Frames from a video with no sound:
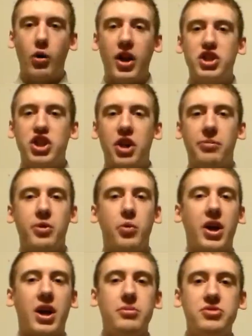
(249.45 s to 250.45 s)
Okay, gentlemen,
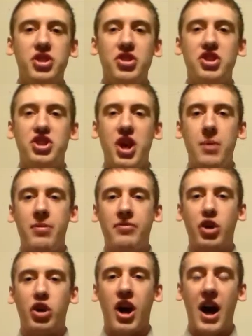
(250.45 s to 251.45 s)
when it comes to the shape of
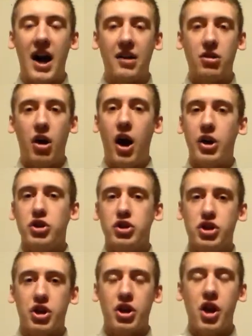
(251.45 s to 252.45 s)
your collar on your
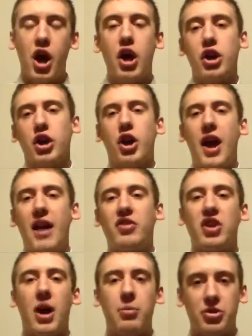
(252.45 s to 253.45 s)
shirt, you're going to have a
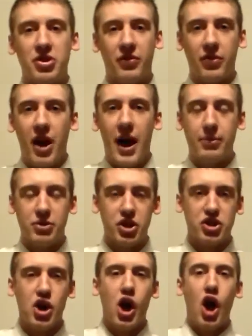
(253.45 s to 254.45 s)
couple different
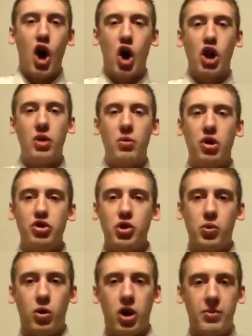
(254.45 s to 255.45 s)
options. All I want you
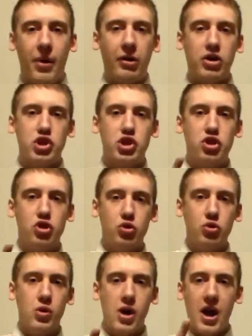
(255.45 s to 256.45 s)
to worry about is
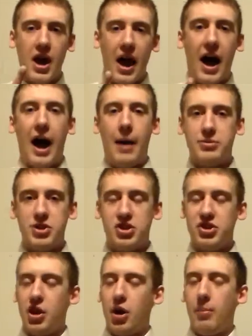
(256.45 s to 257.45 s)
two
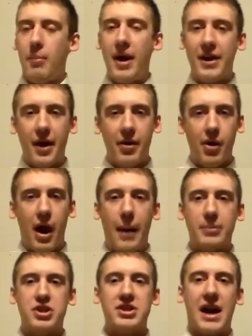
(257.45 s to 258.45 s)
options. There are many other
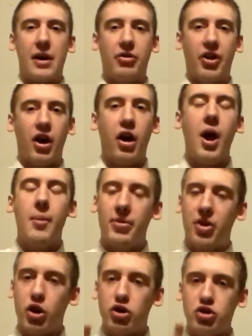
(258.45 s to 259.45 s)
options out there, but
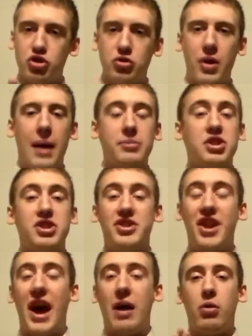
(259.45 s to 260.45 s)
there are just two options
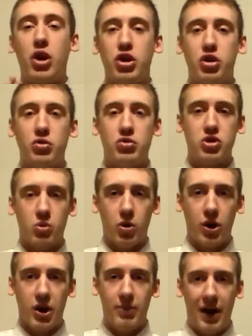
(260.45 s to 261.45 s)
that I want you to
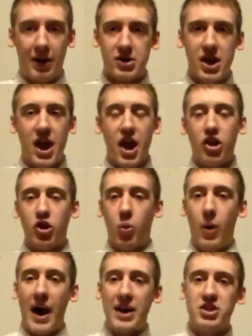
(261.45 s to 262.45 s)
worry about. The
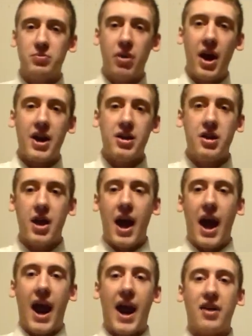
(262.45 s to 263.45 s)
widespread
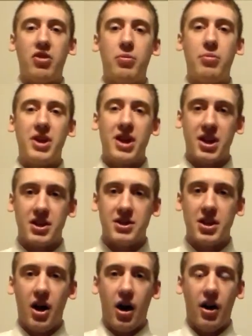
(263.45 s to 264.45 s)
and the peaked.
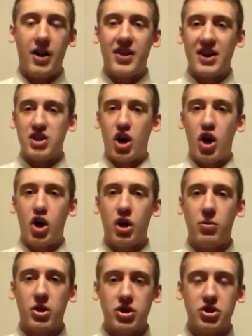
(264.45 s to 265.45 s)
Alright, that's all I
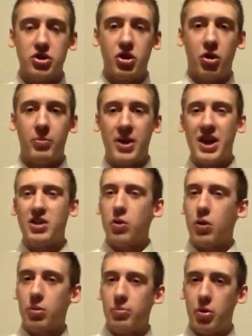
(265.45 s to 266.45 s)
want you to know, peaked
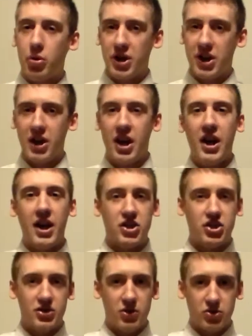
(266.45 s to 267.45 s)
or pointed.
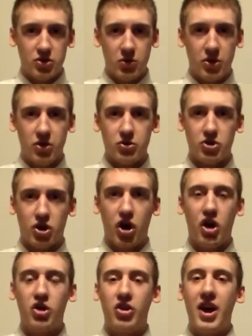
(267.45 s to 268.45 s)
Those are what those are
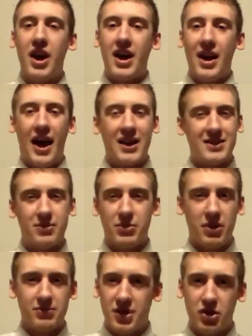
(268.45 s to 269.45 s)
called. I
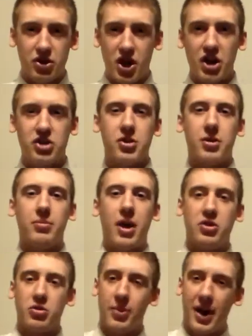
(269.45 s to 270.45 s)
sometimes interchange them. I
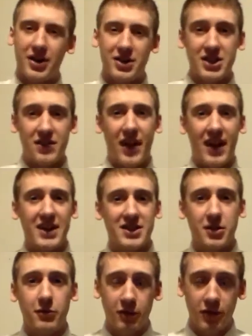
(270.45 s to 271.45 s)
do apologize if that gets
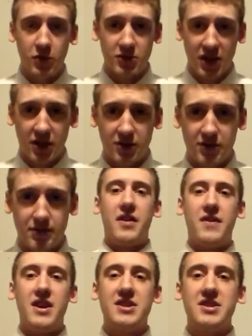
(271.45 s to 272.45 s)
confusing.
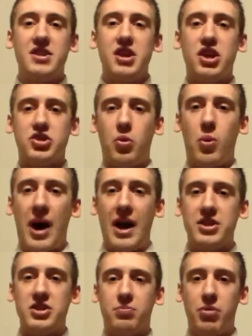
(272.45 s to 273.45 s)
This is a
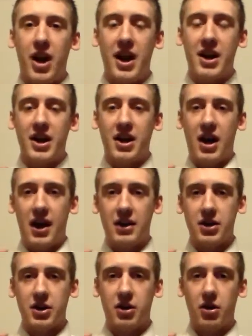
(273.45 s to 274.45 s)
widespread
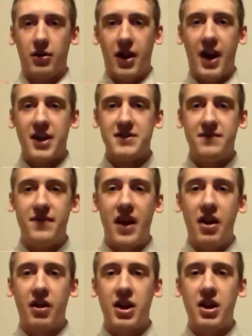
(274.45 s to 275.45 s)
collar, okay? It's
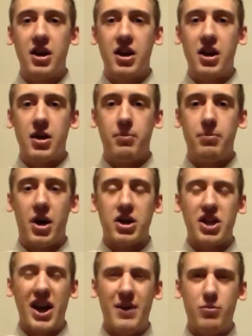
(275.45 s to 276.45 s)
very
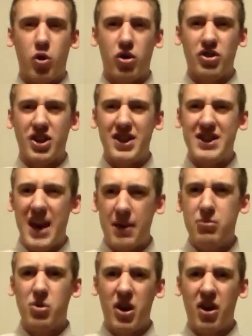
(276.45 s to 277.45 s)
much a more
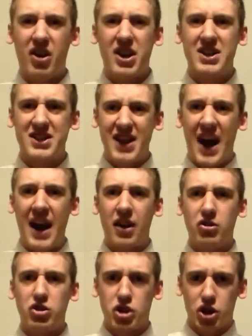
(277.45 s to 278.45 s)
contemporary
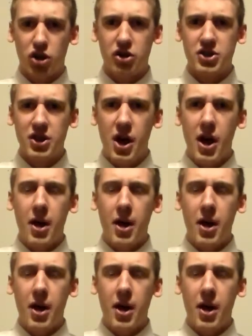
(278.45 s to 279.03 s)
style shirt,